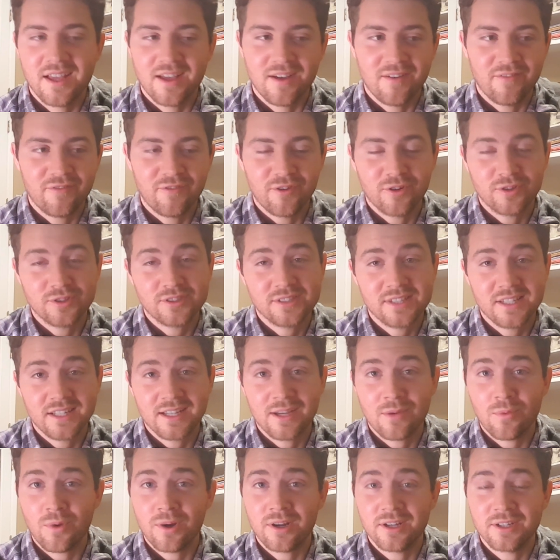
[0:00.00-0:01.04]
First thing I
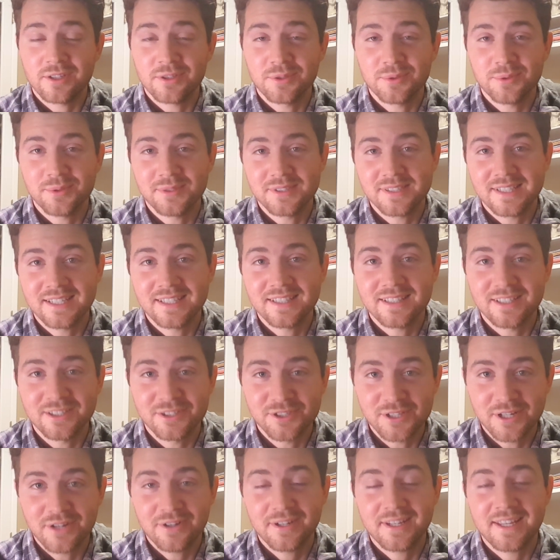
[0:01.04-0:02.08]
want to do is get the
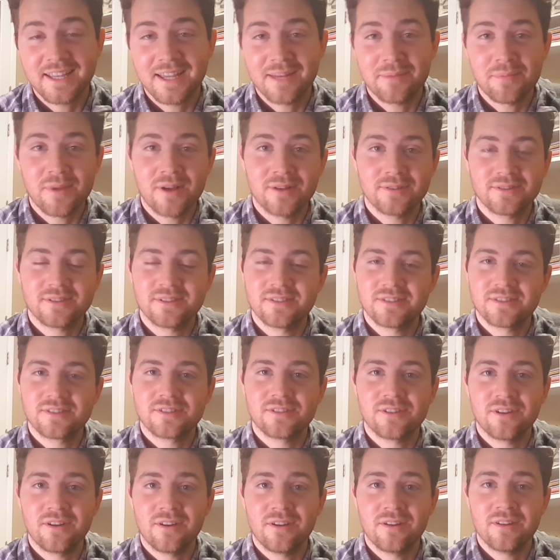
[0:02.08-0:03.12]
jerry can mounts
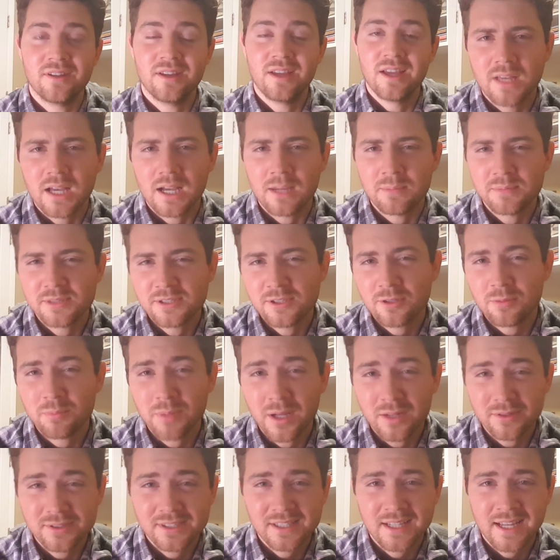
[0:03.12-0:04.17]
installed. I'm still
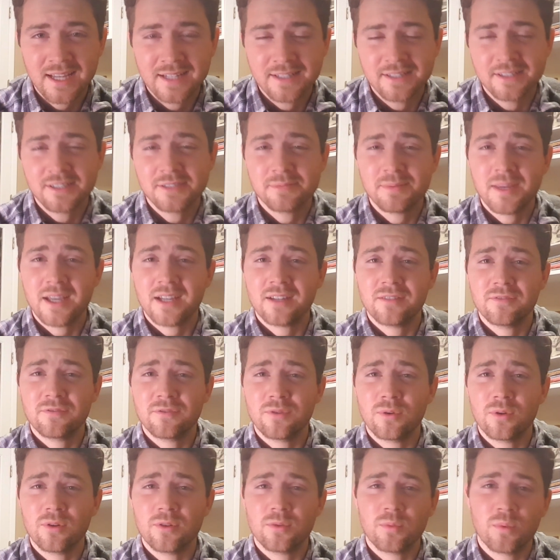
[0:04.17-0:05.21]
bouncing ideas back and
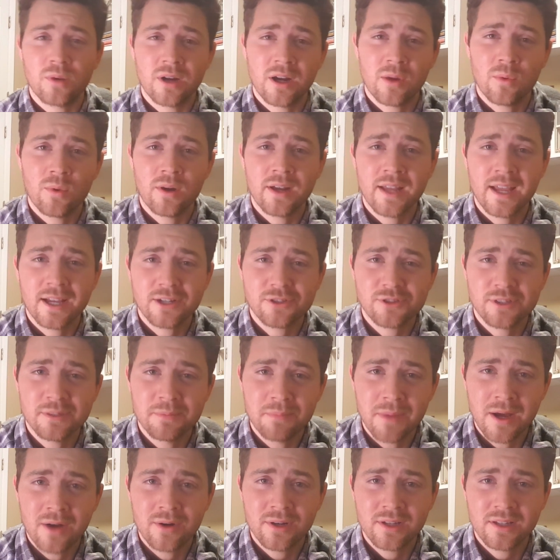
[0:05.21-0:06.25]
forth where I want to actually
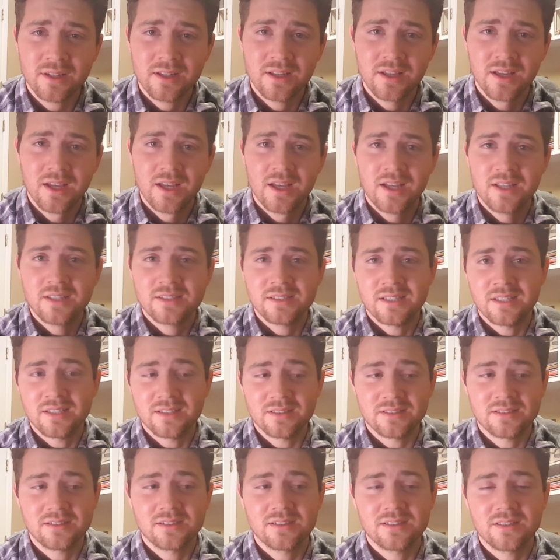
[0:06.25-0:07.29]
mount it,
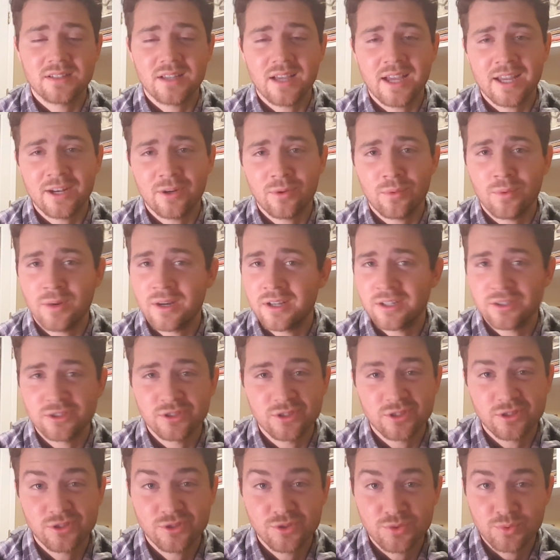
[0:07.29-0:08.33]
since I don't want to
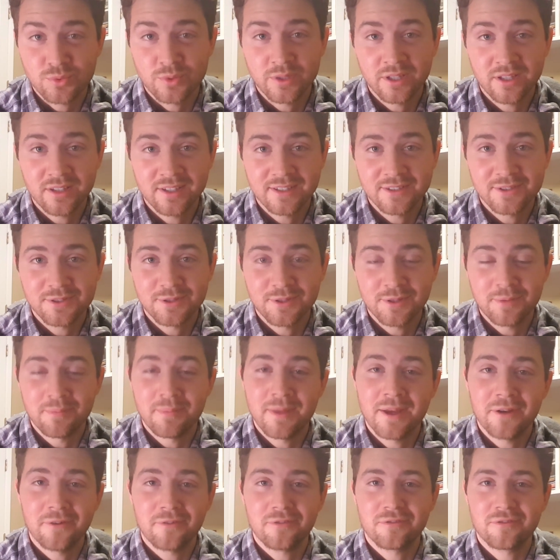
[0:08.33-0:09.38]
just drill into the
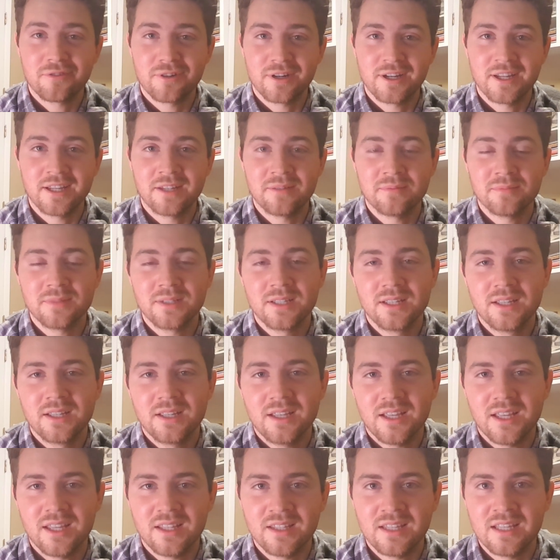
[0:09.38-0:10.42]
metal frame
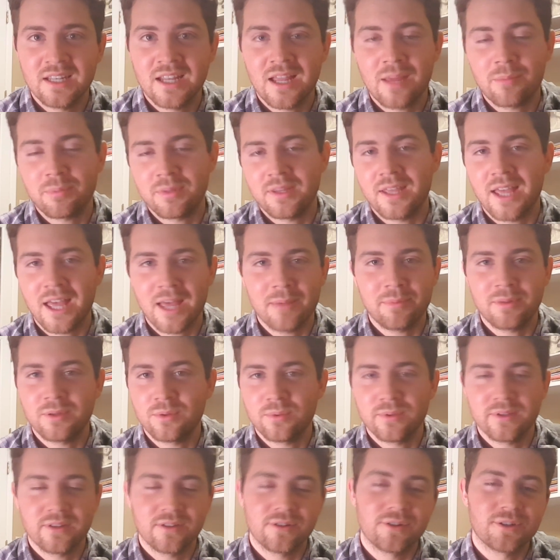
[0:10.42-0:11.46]
and then not be happy
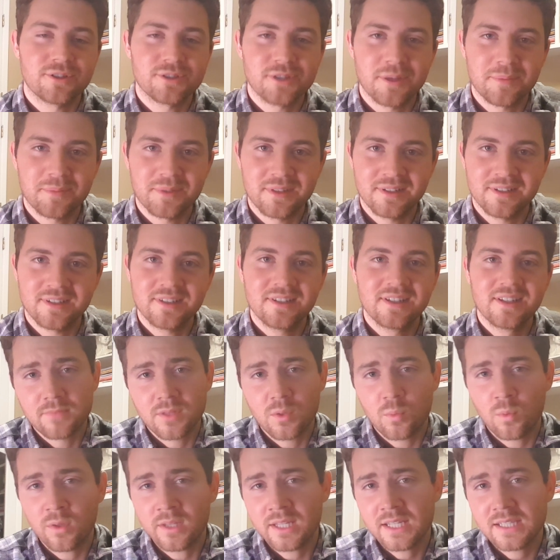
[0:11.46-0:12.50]
with it or something.
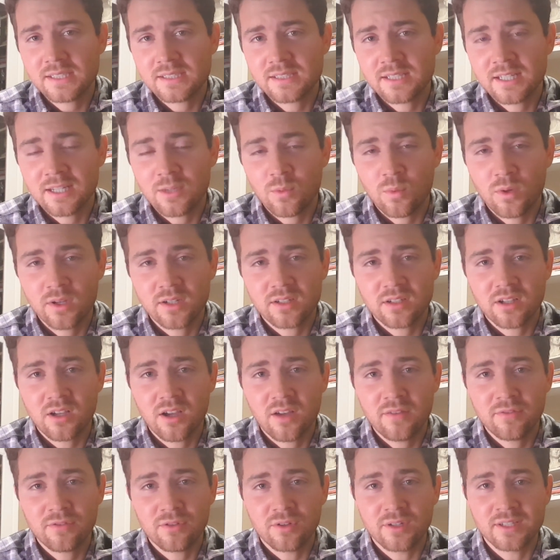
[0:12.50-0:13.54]
One last thing I want to
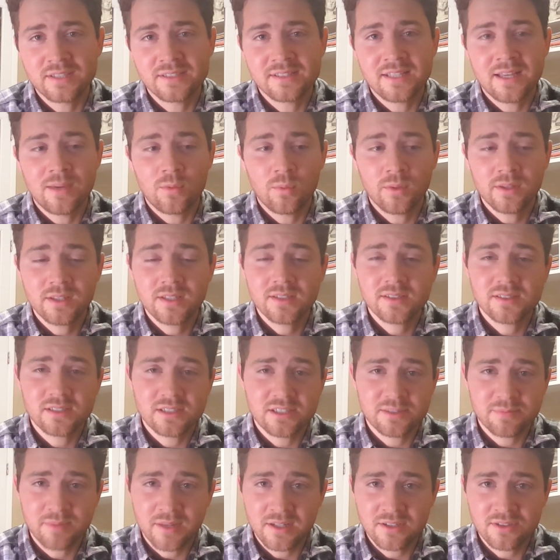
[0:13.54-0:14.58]
cover is that with the
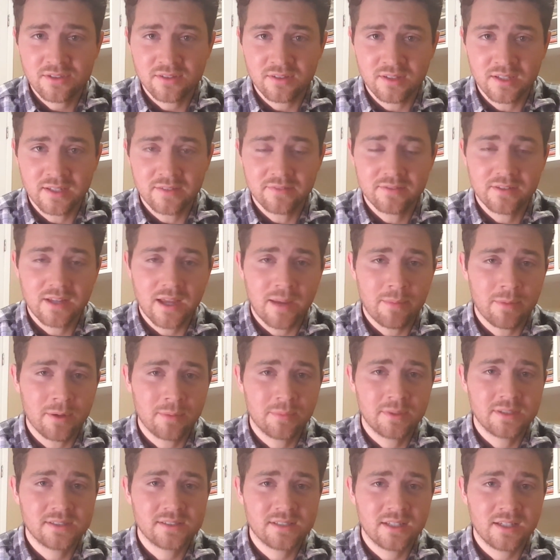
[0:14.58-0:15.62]
suspension lift, I'm going to
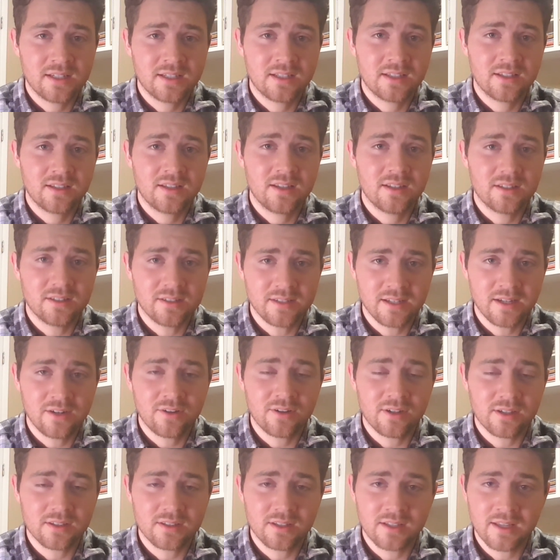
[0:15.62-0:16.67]
be sending
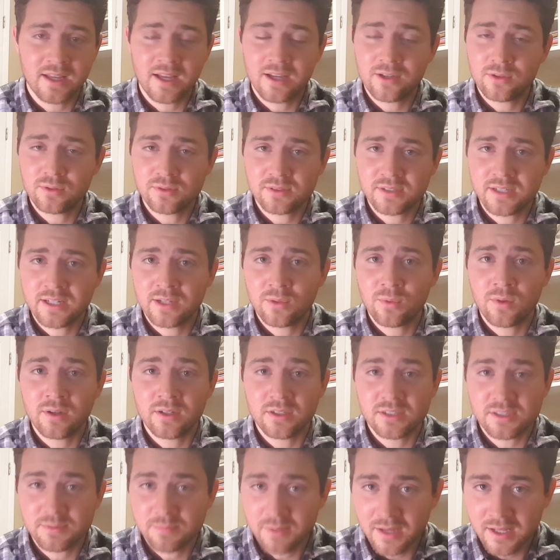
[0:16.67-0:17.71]
Derek, the guy who said he wanted
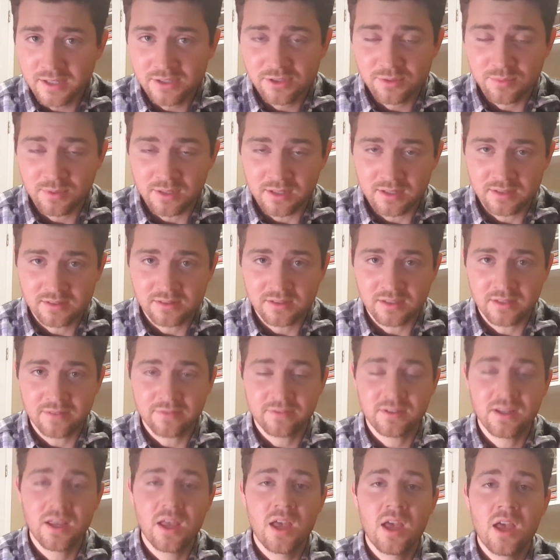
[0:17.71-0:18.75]
to sponsor me this lift,
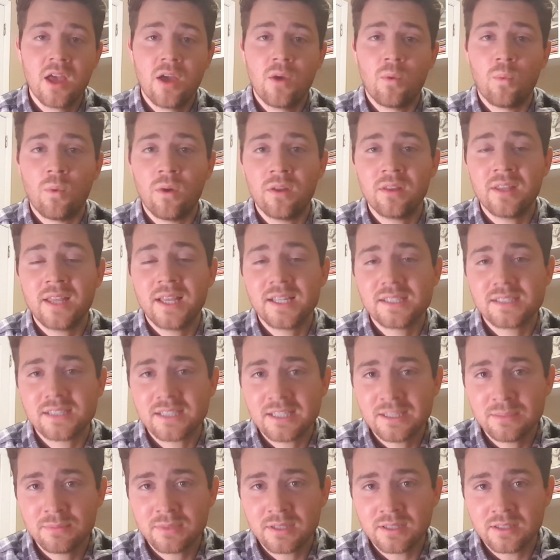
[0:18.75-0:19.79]
one last
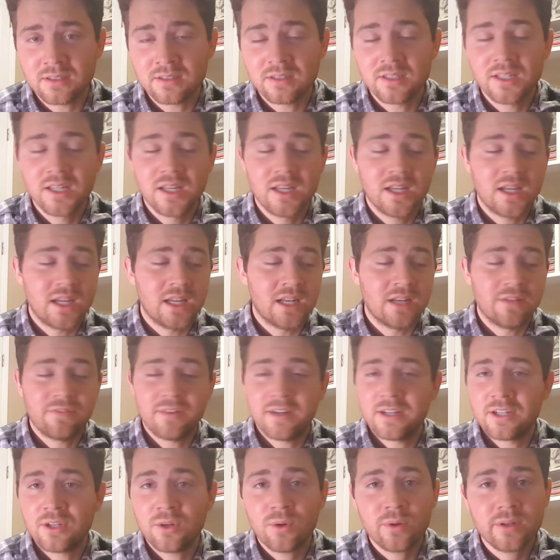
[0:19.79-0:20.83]
email, and if I
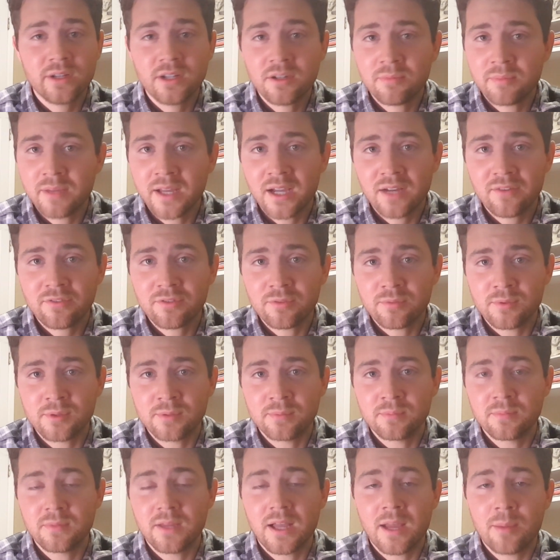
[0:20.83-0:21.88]
don't hear back from
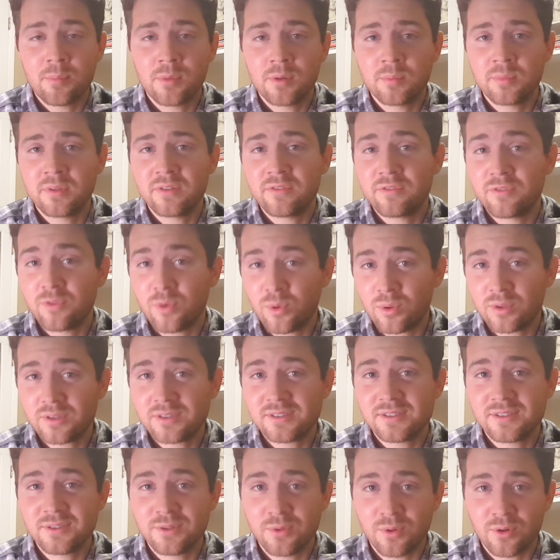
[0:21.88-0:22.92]
him, I'm going to be
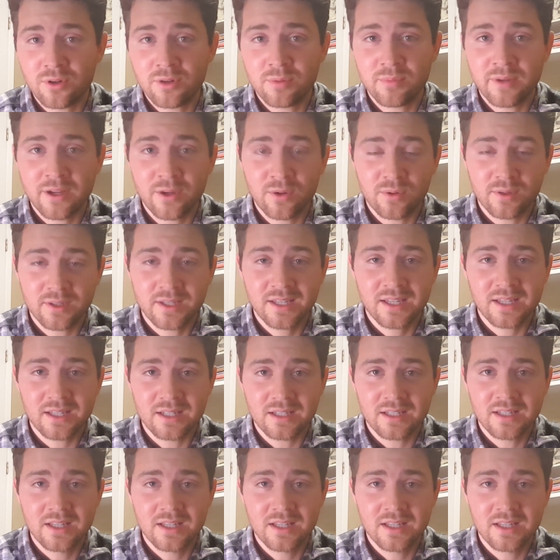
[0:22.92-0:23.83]
forced to order my own kit.